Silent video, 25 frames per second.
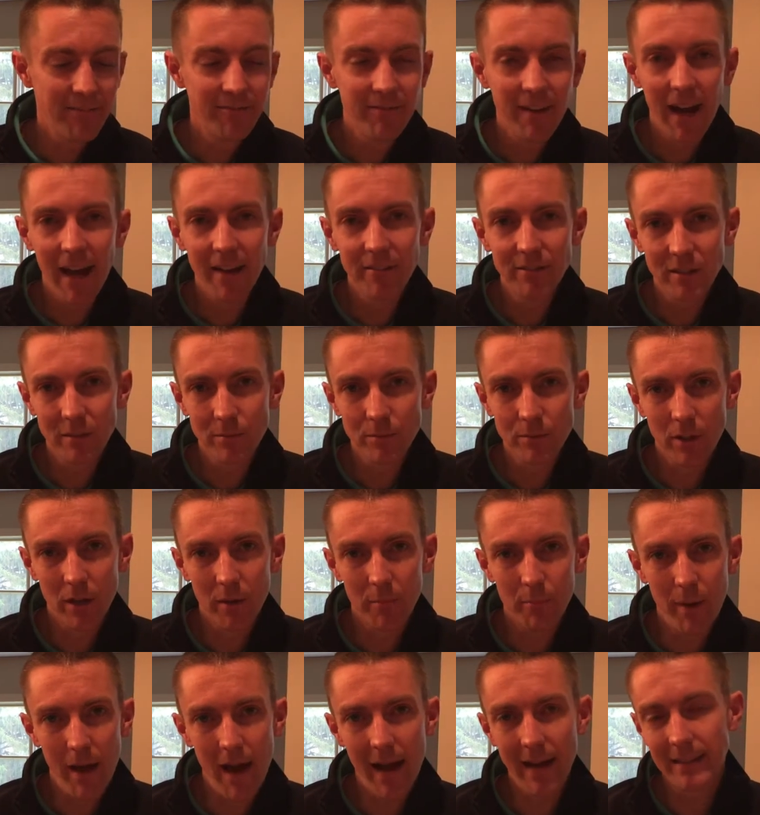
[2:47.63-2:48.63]
Fivesomes
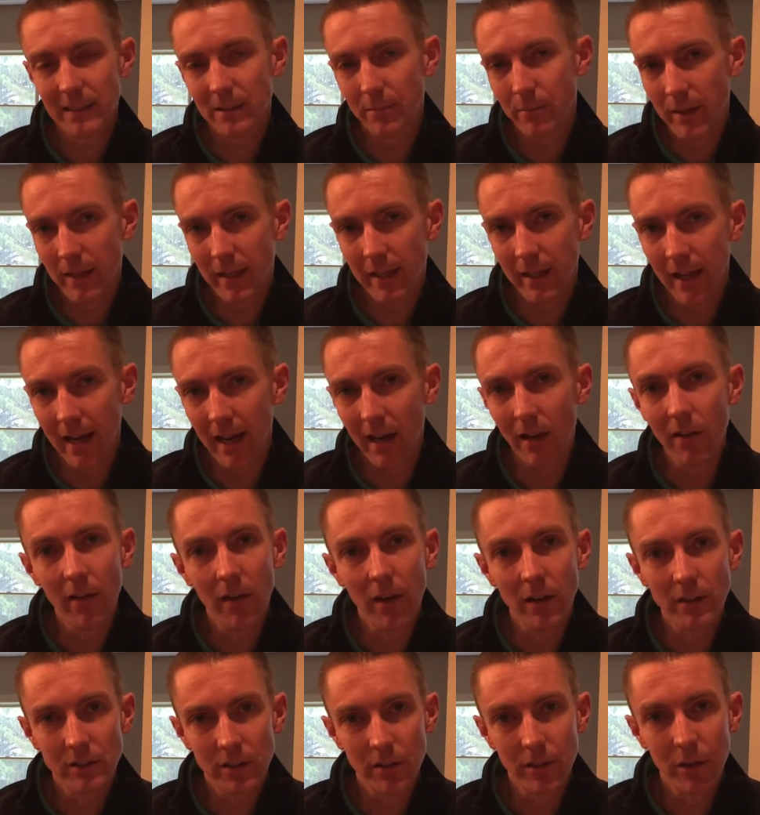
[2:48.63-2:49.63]
are back to being
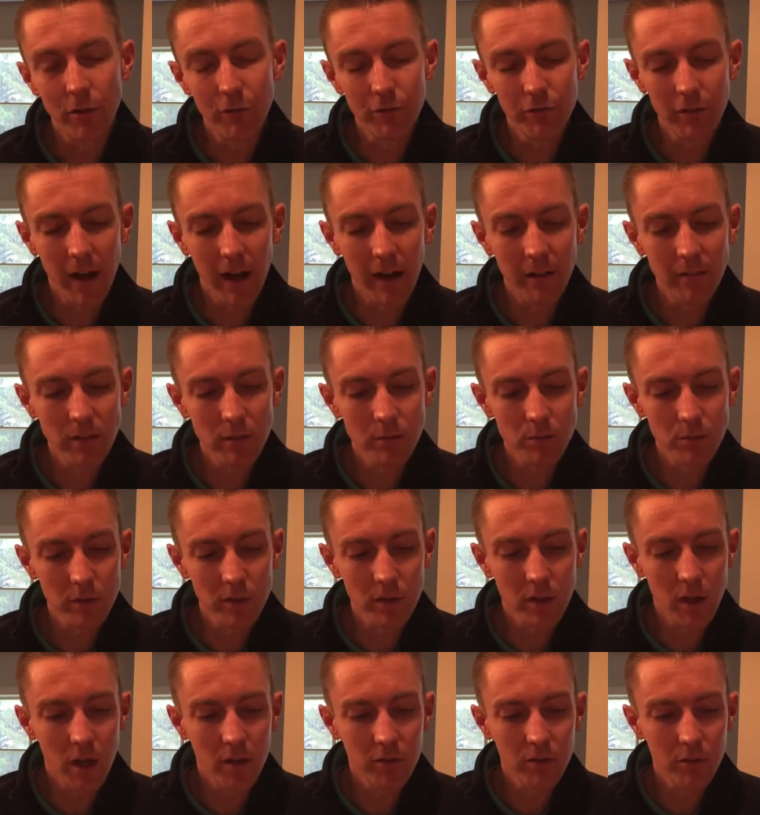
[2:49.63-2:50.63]
outlawed, so no fivesomes on
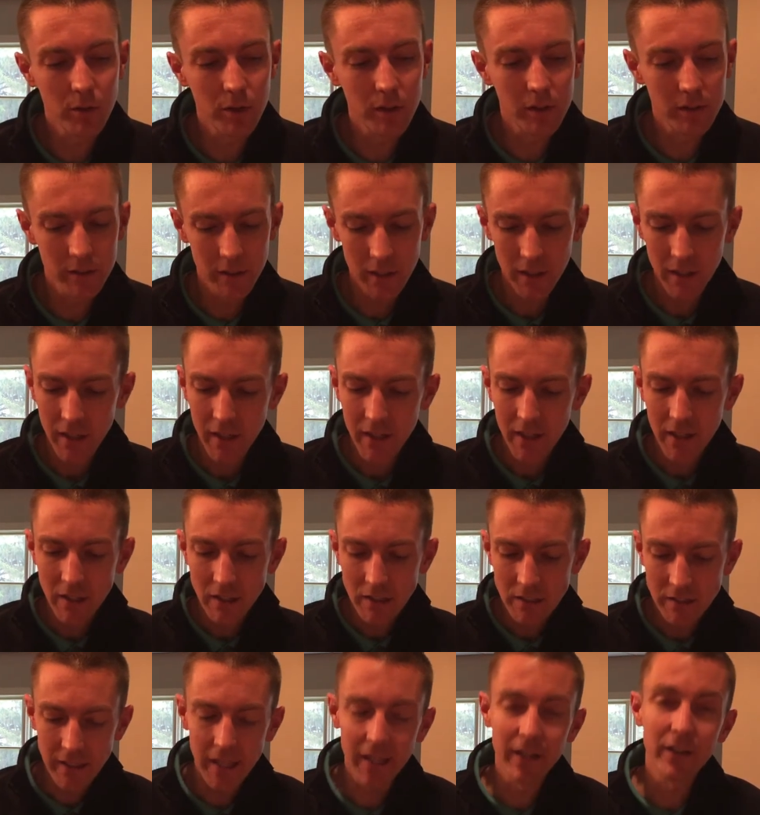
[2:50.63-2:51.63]
the golf course.
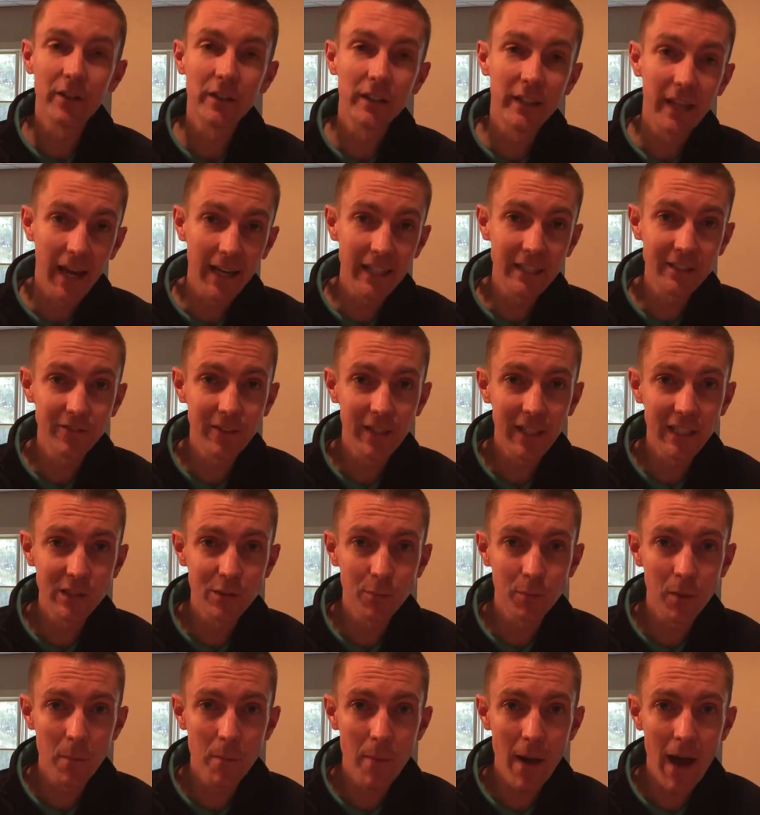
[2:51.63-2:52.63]
Standard guest fees
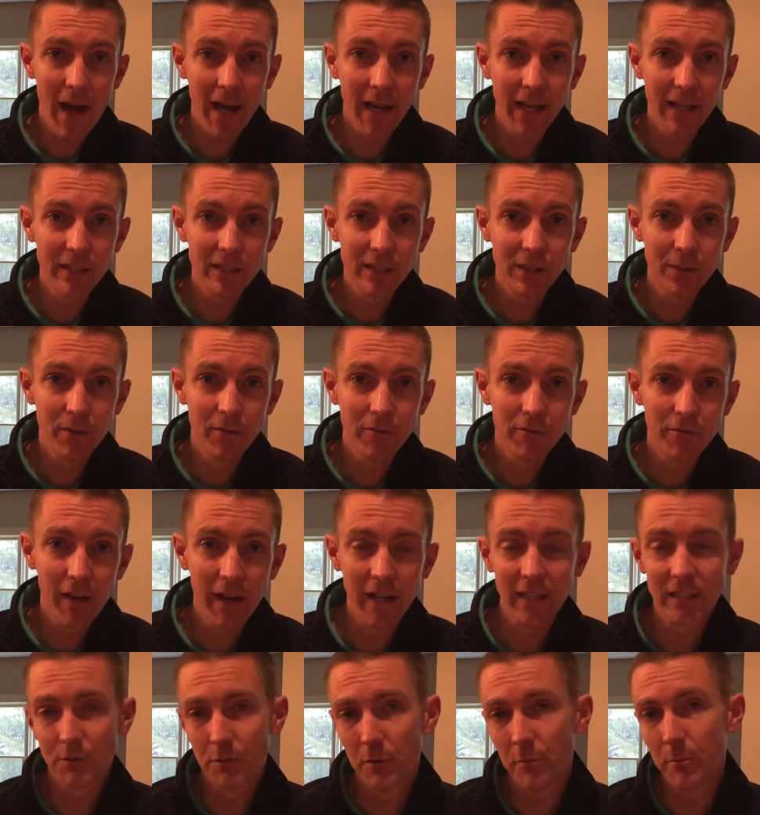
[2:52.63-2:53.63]
will be back into
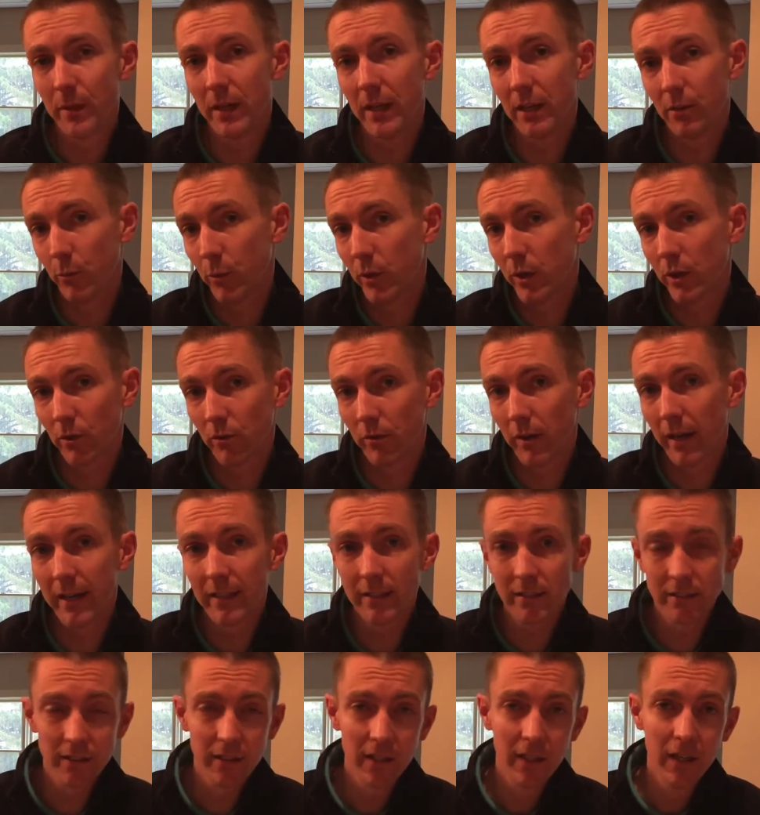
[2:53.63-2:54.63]
effect. So we've been in winter
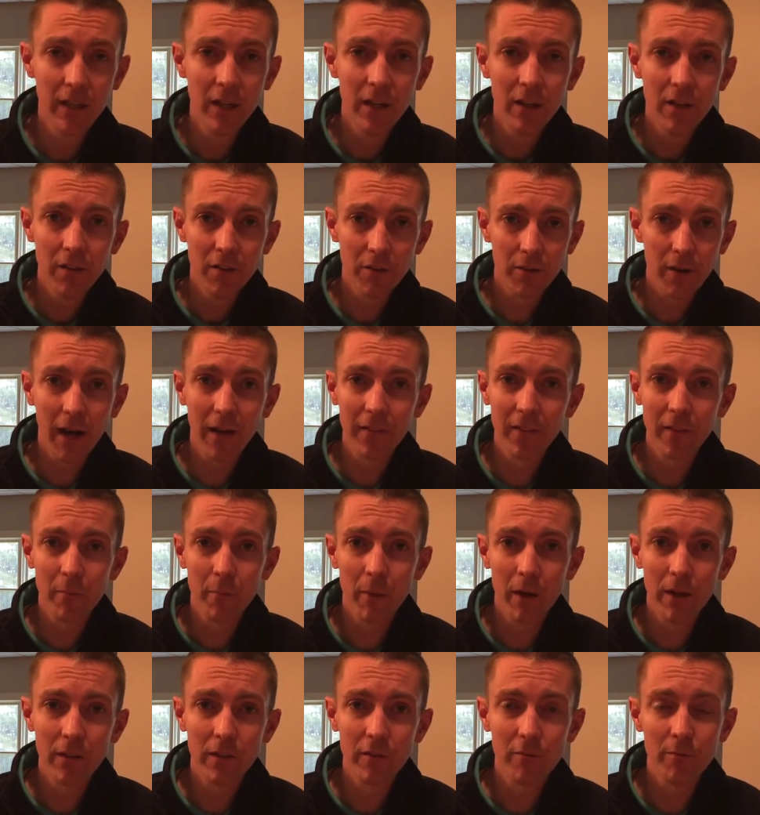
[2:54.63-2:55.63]
rates throughout the
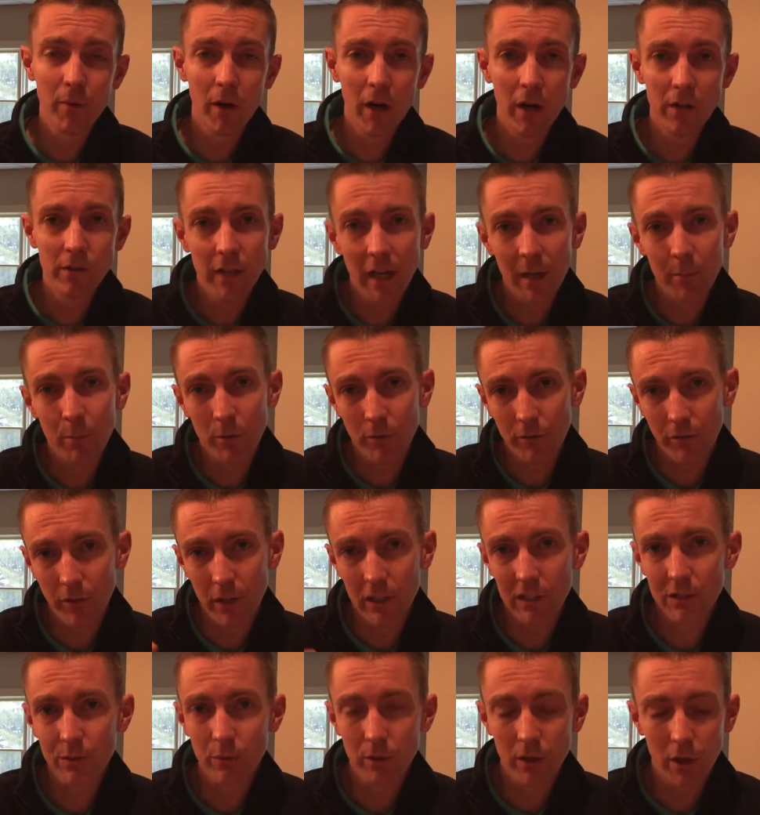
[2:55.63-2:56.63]
month of March. April
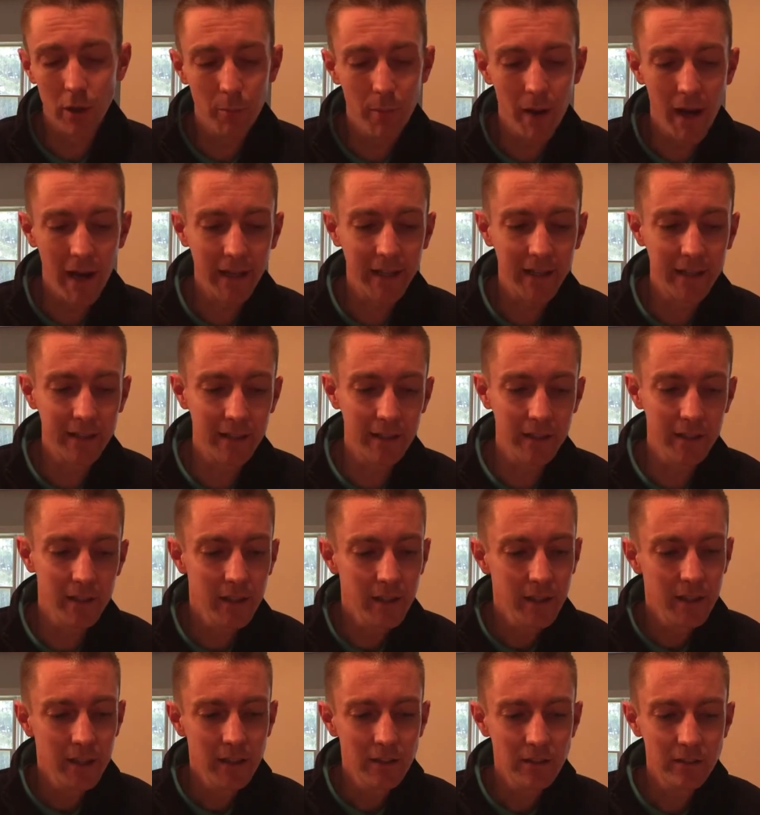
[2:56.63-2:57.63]
1st, we'll go back into
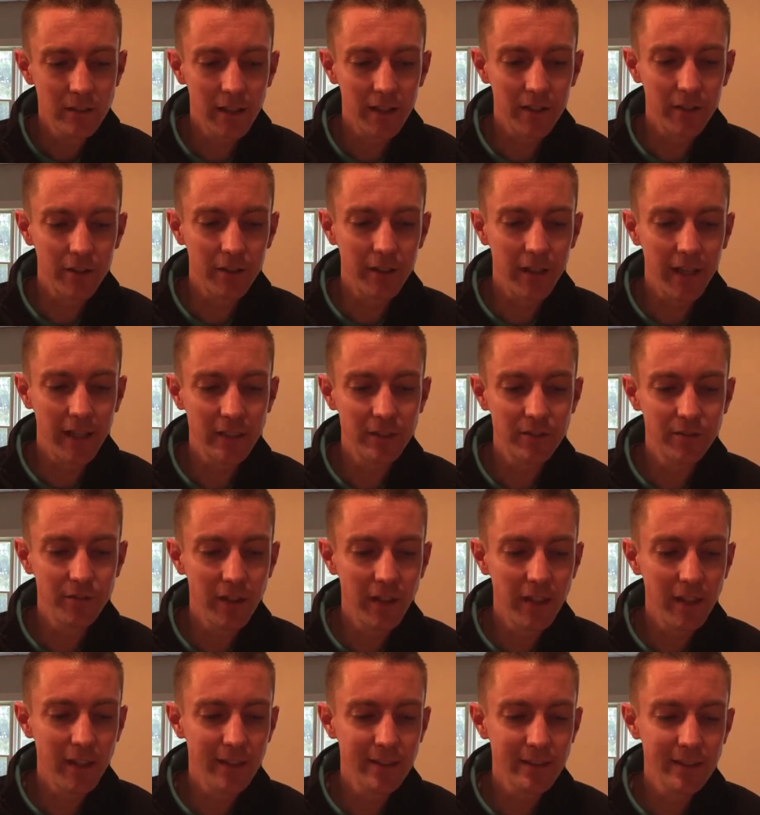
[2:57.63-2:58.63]
standard guest
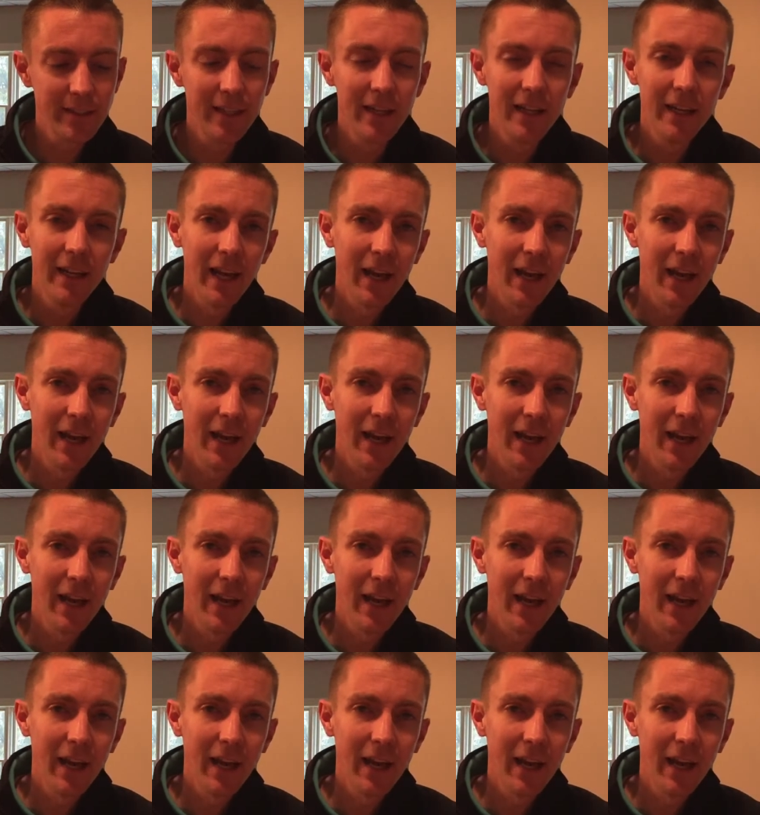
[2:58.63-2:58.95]
fees.